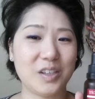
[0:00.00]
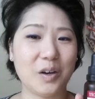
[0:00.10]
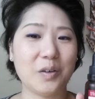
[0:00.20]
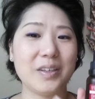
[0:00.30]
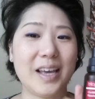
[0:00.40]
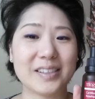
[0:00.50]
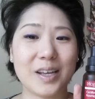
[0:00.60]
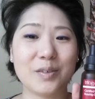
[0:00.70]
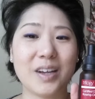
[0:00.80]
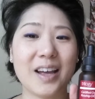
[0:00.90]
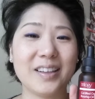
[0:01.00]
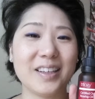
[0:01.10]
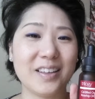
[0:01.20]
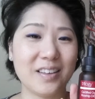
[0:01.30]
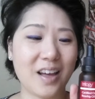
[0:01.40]
So yes, I would
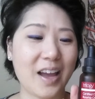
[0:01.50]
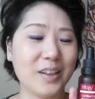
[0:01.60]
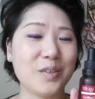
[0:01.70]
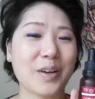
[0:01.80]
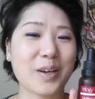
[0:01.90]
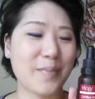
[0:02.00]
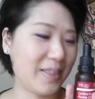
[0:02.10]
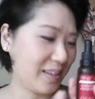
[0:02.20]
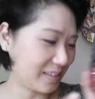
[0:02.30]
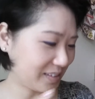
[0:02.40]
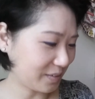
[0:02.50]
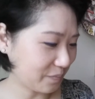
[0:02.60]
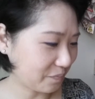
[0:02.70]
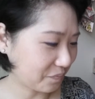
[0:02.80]
highly recommend this.